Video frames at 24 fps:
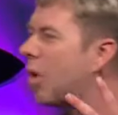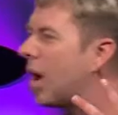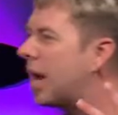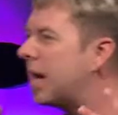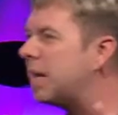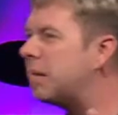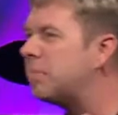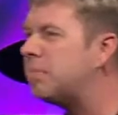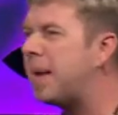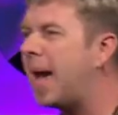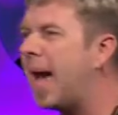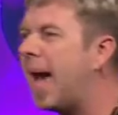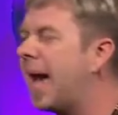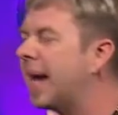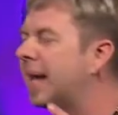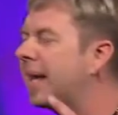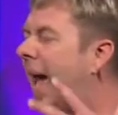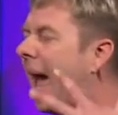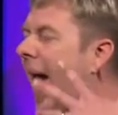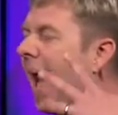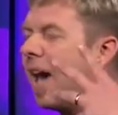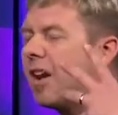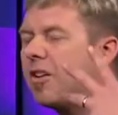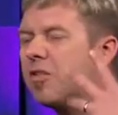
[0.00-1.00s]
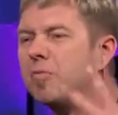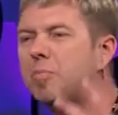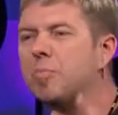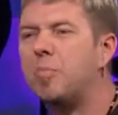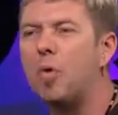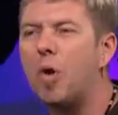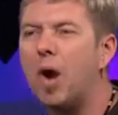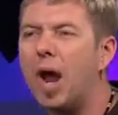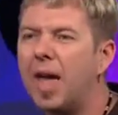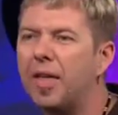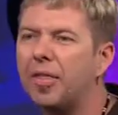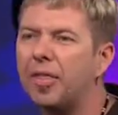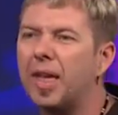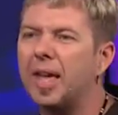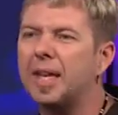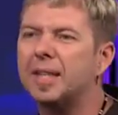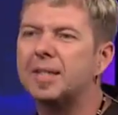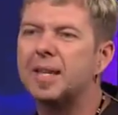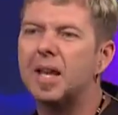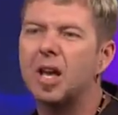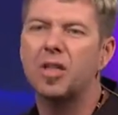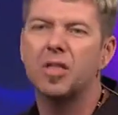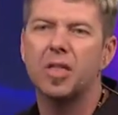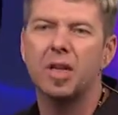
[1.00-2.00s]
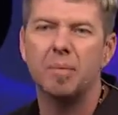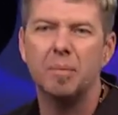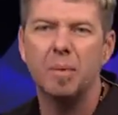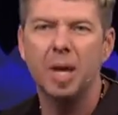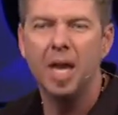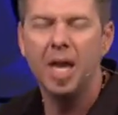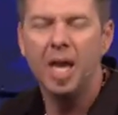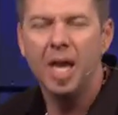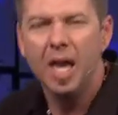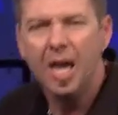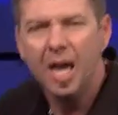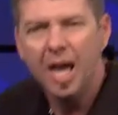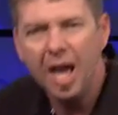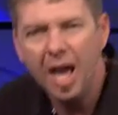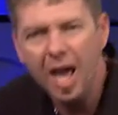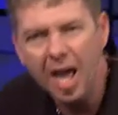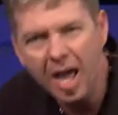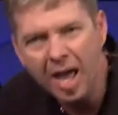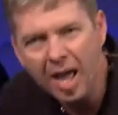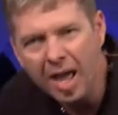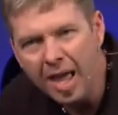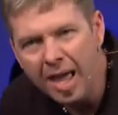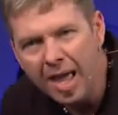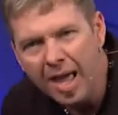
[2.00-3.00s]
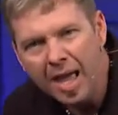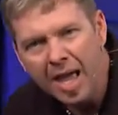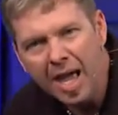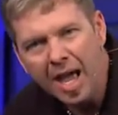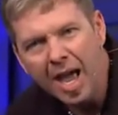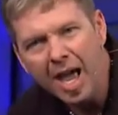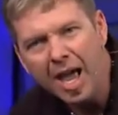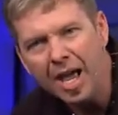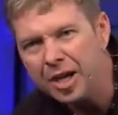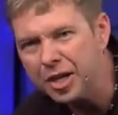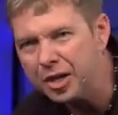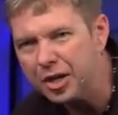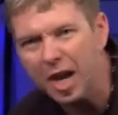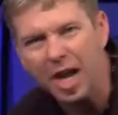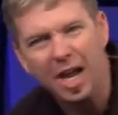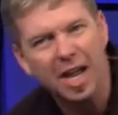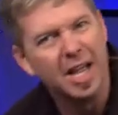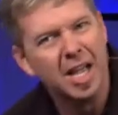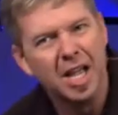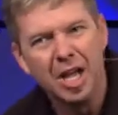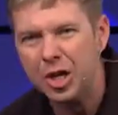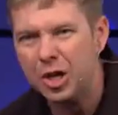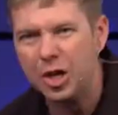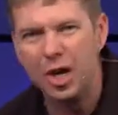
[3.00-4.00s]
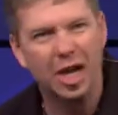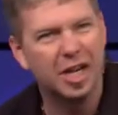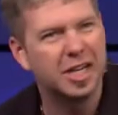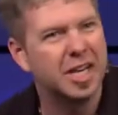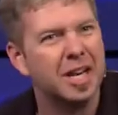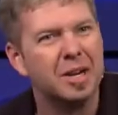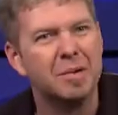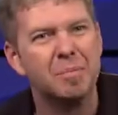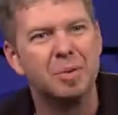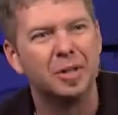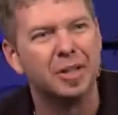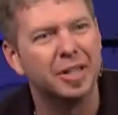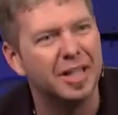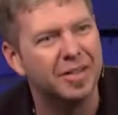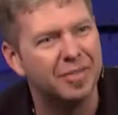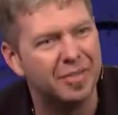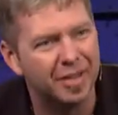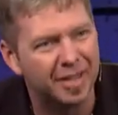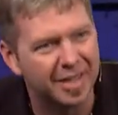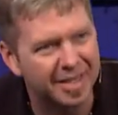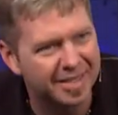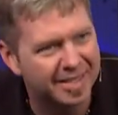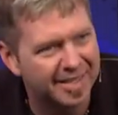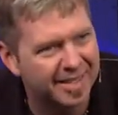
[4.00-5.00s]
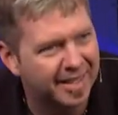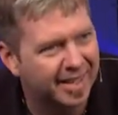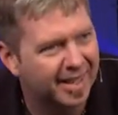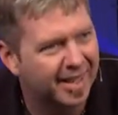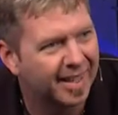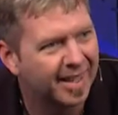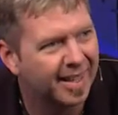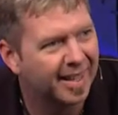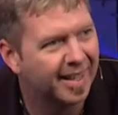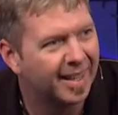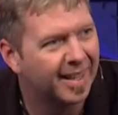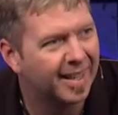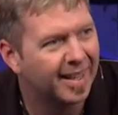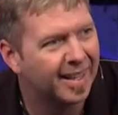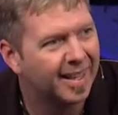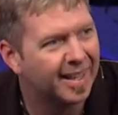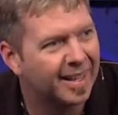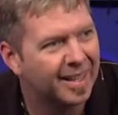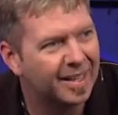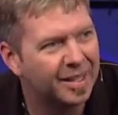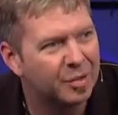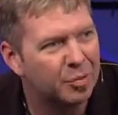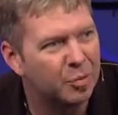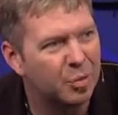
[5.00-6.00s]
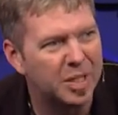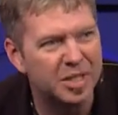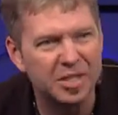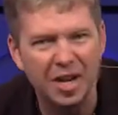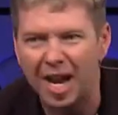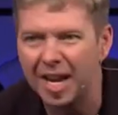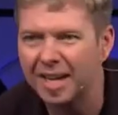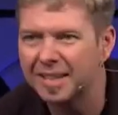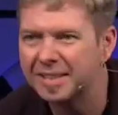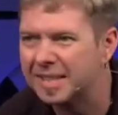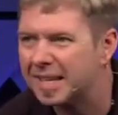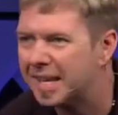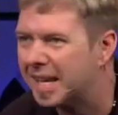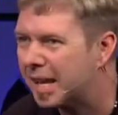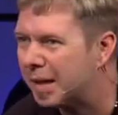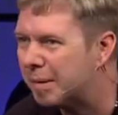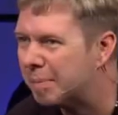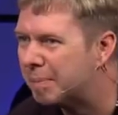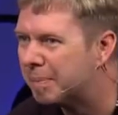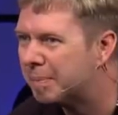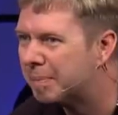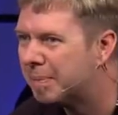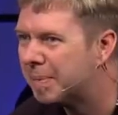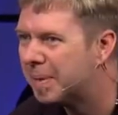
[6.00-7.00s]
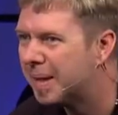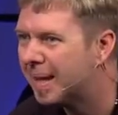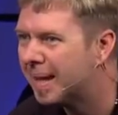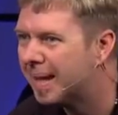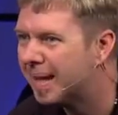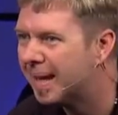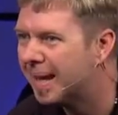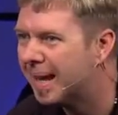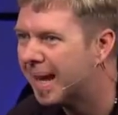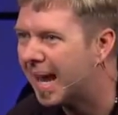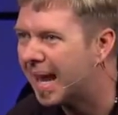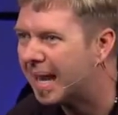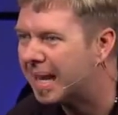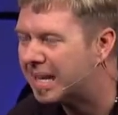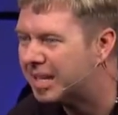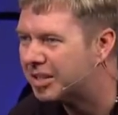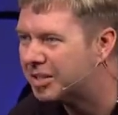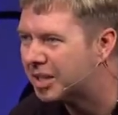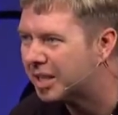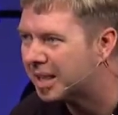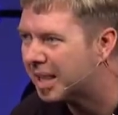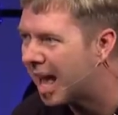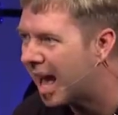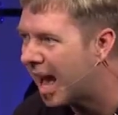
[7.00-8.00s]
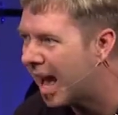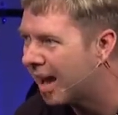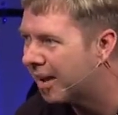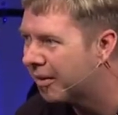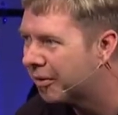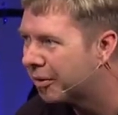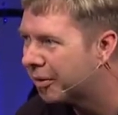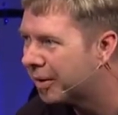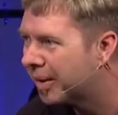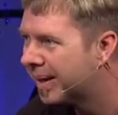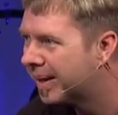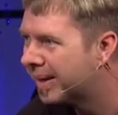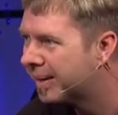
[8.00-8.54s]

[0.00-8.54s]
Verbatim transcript: running back out of breath and tell them, You're not, you're not going to believe this. We talked to him and he's alive.